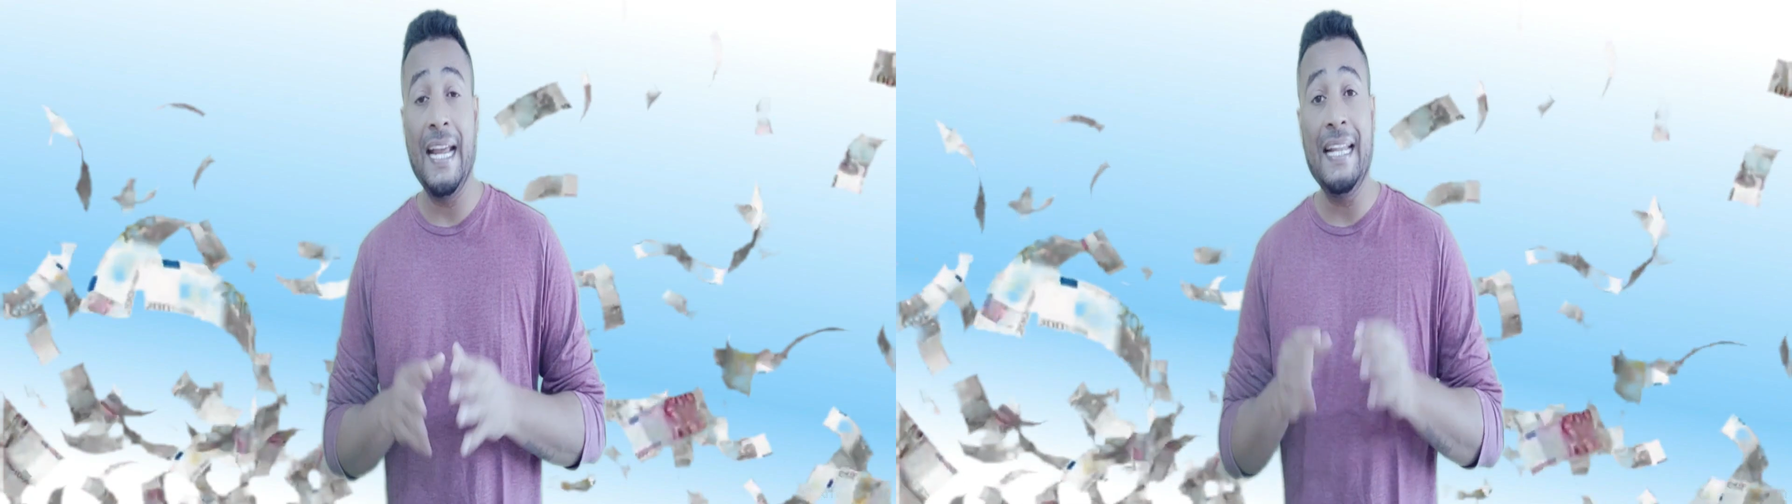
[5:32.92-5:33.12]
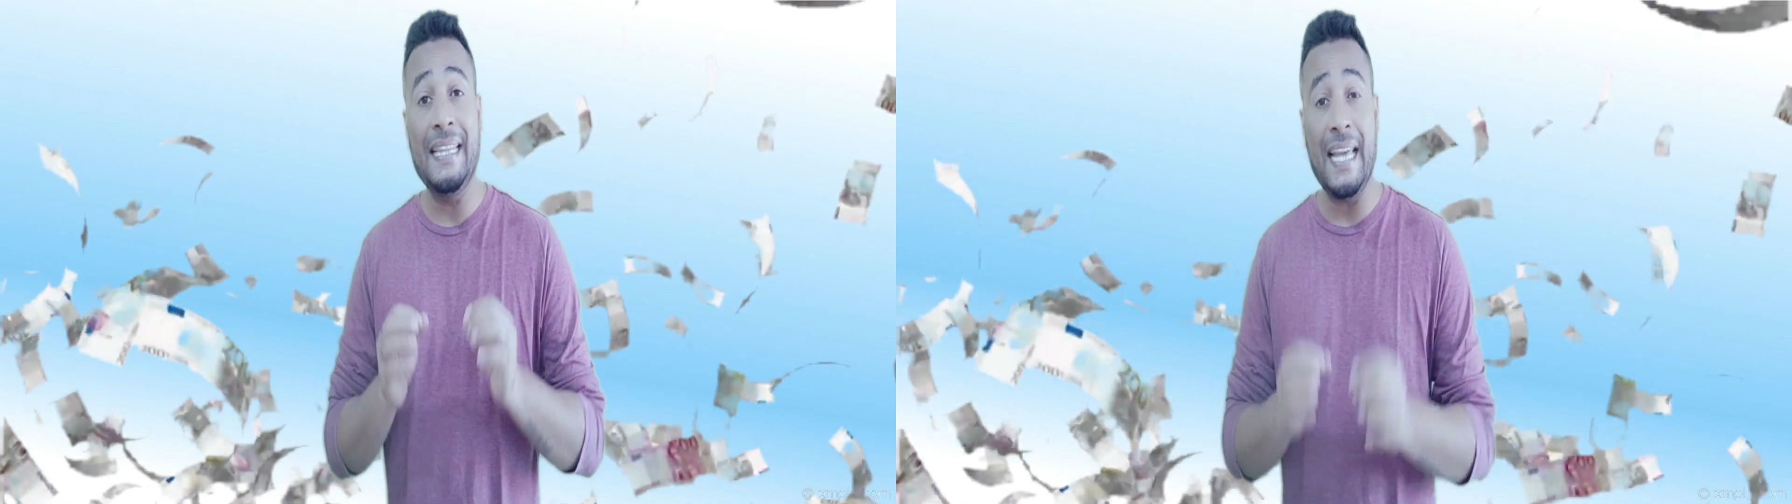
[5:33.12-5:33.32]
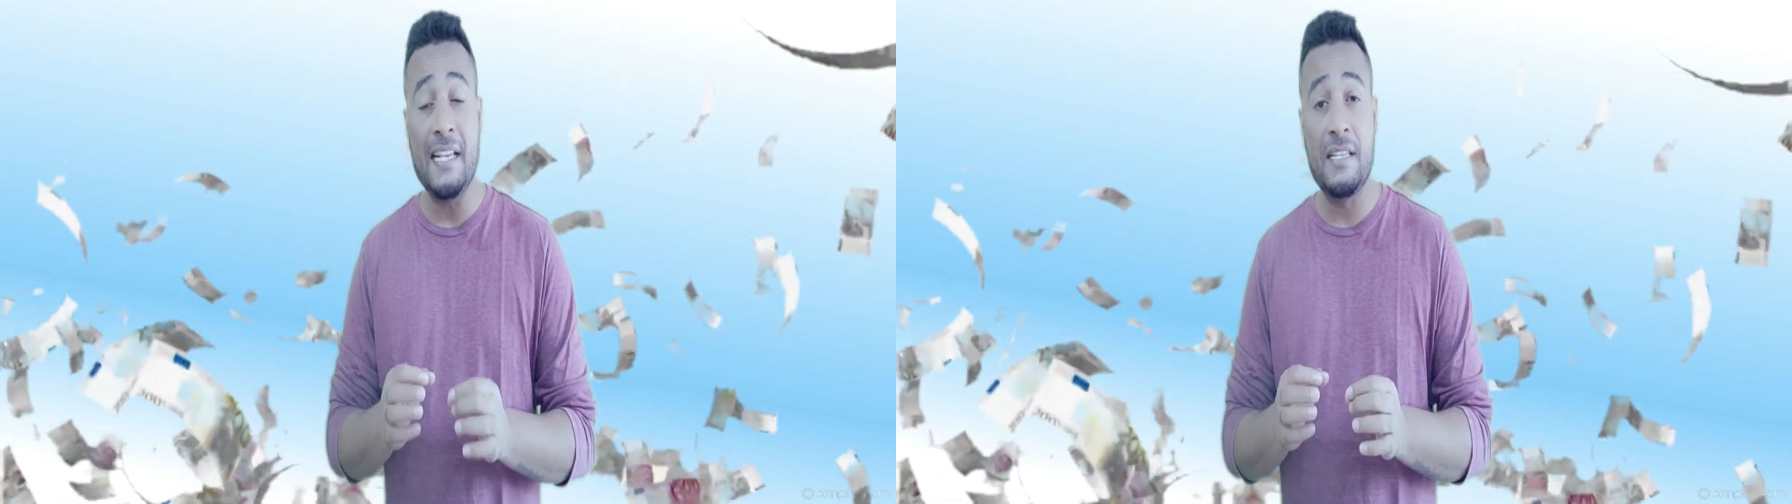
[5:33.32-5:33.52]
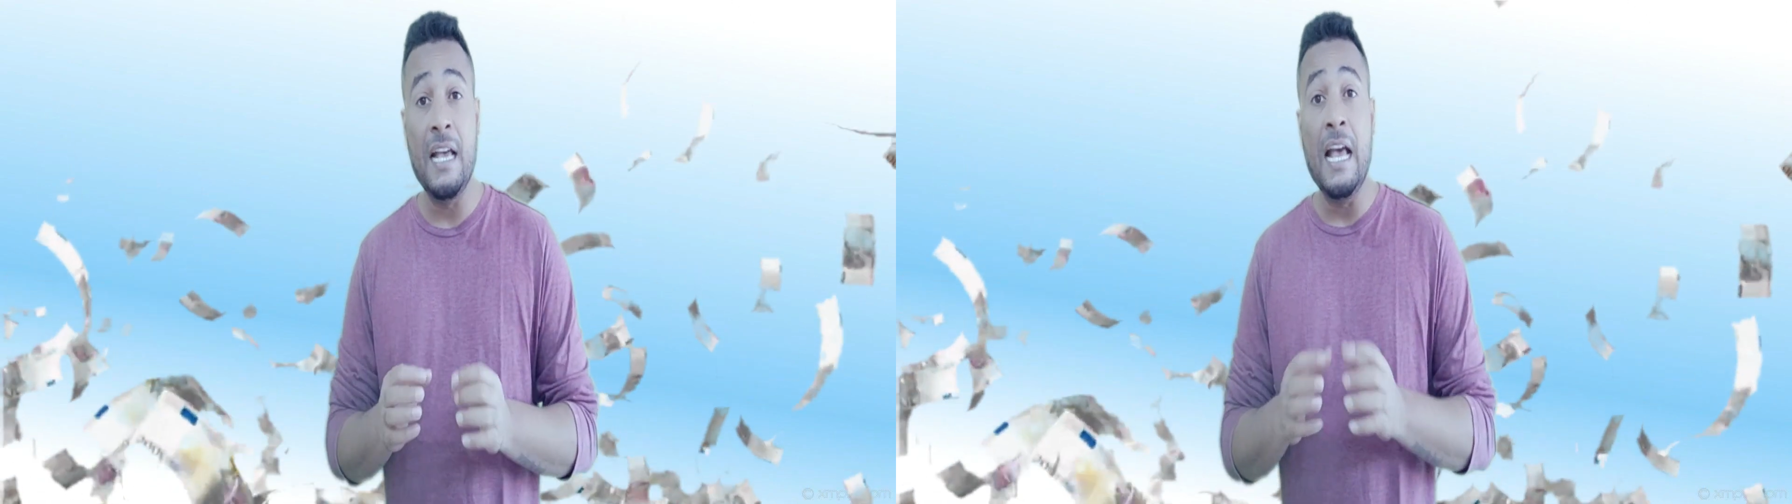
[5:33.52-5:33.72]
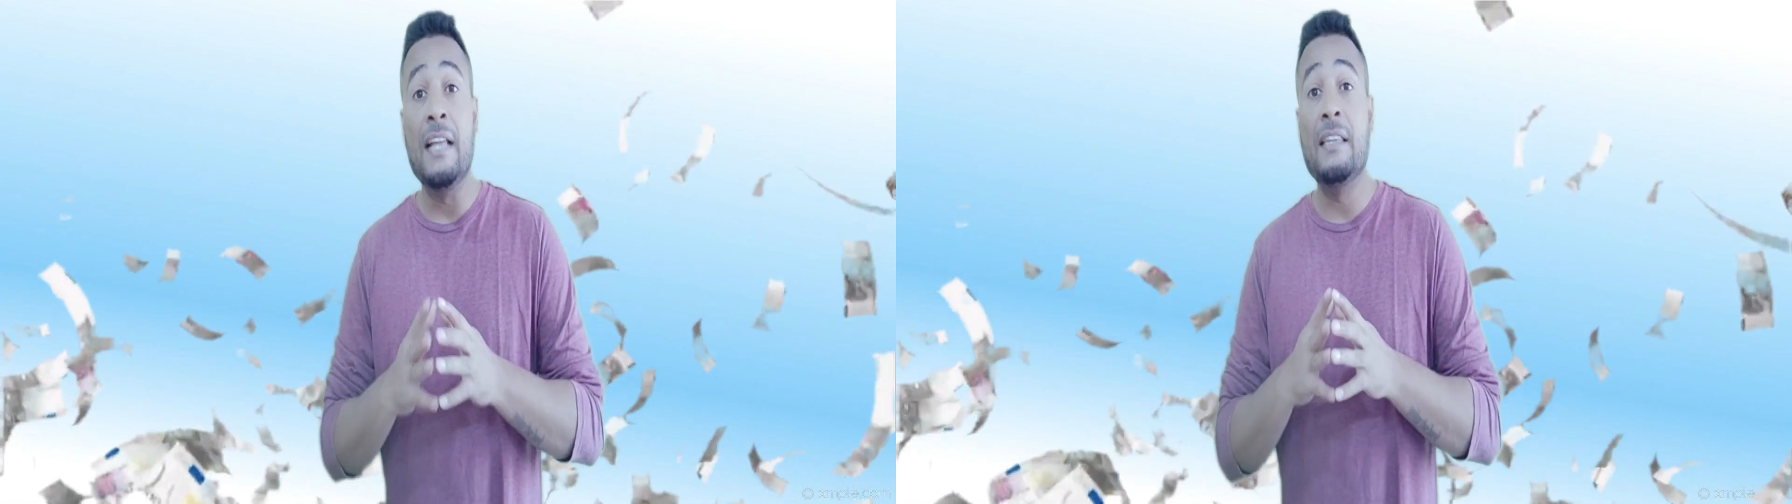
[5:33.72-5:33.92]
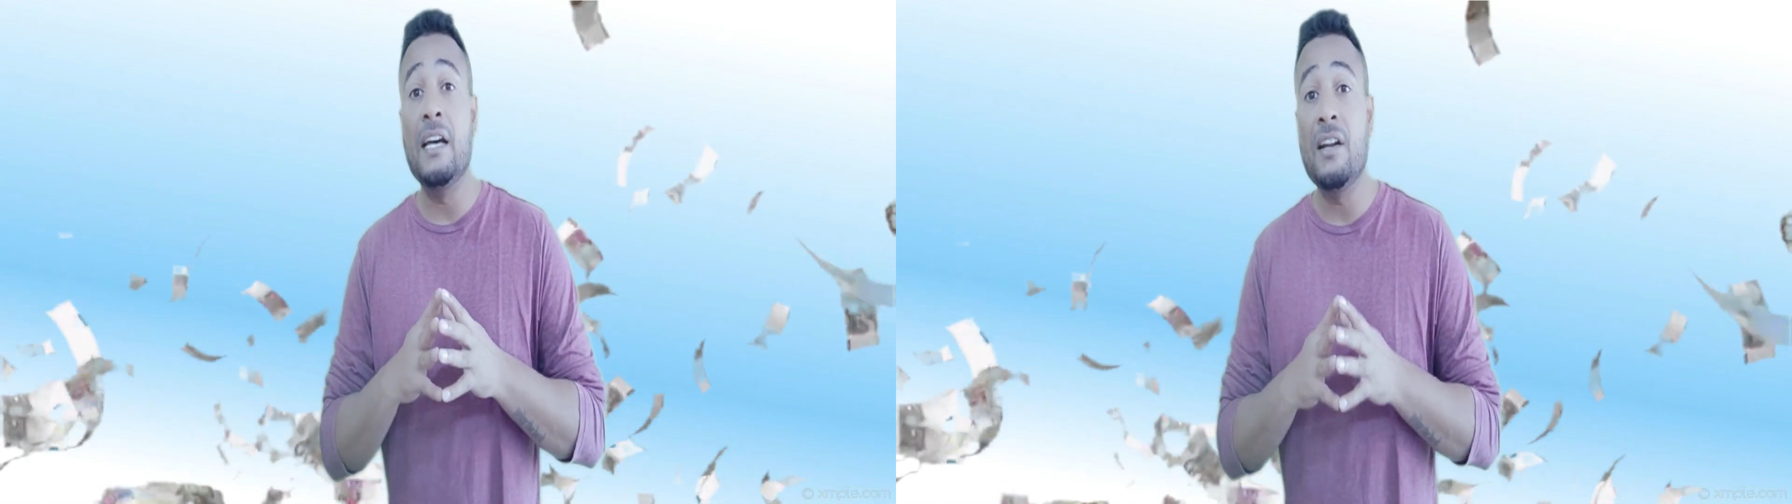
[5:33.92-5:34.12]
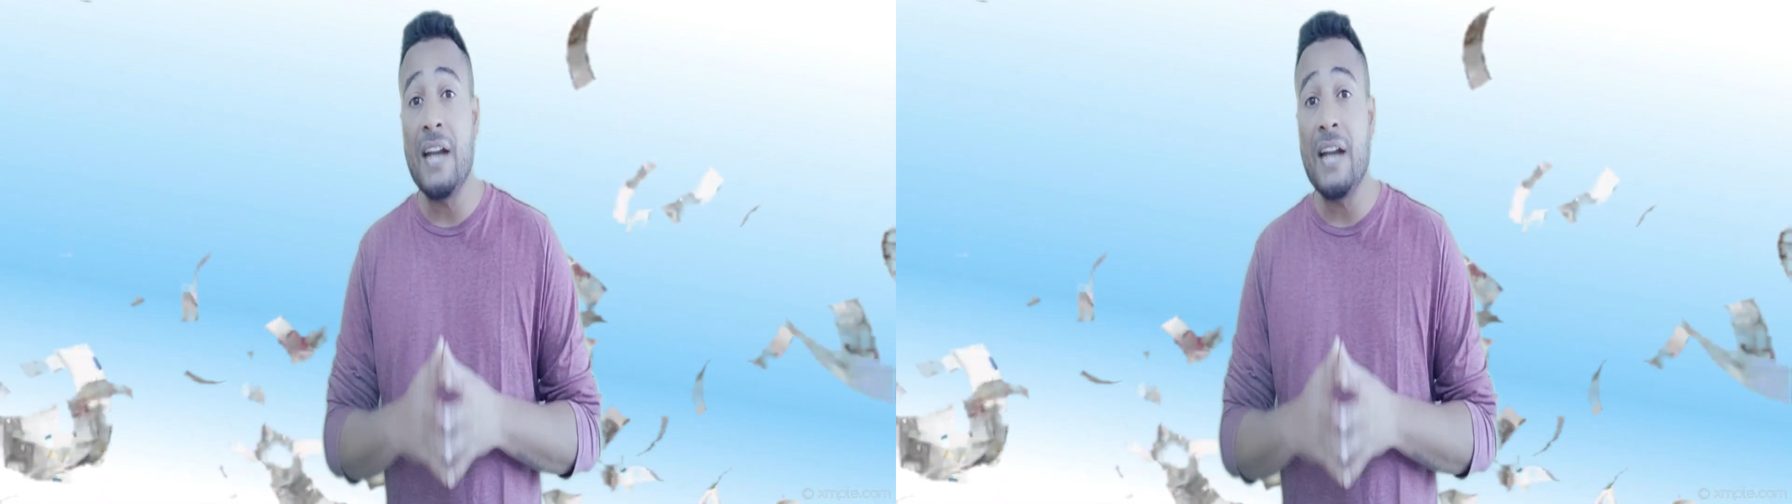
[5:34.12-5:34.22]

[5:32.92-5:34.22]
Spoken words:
In this, the